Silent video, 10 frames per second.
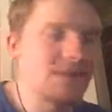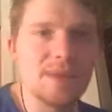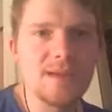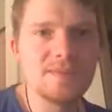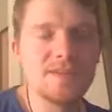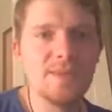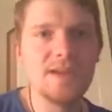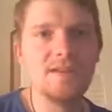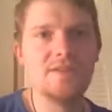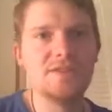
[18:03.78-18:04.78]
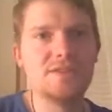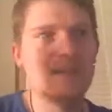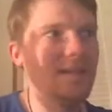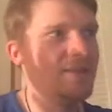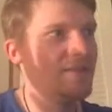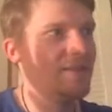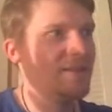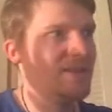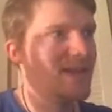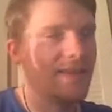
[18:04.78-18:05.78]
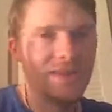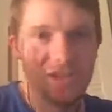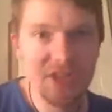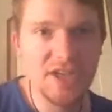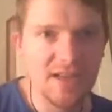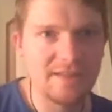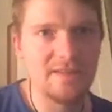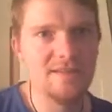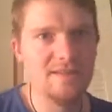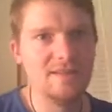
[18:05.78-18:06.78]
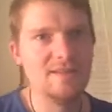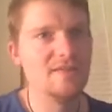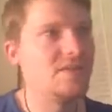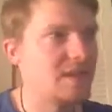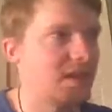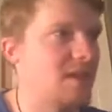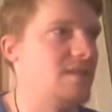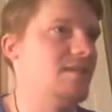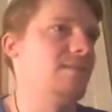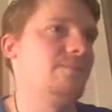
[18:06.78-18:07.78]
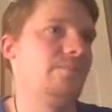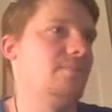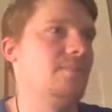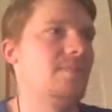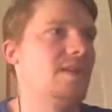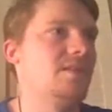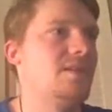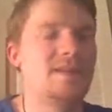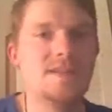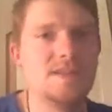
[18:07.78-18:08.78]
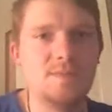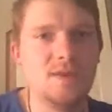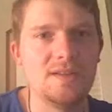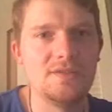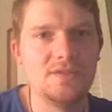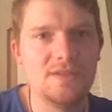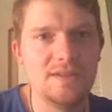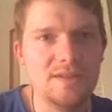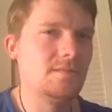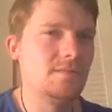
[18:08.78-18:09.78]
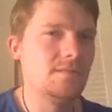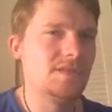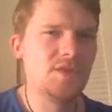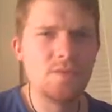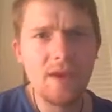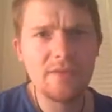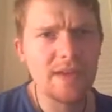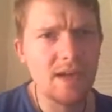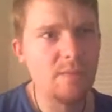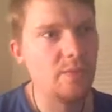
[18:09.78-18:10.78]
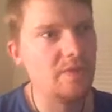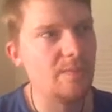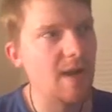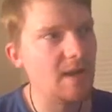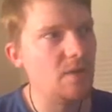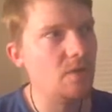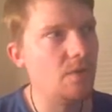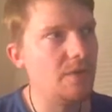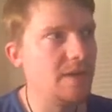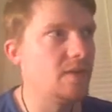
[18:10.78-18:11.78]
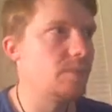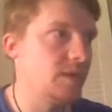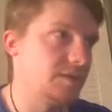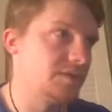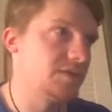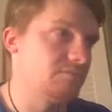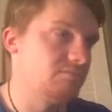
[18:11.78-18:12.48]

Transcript: if someone comes to speak at university and they're shit, fuck that. You know, it's pointless. So rounding up with Milo Yiannopoulos,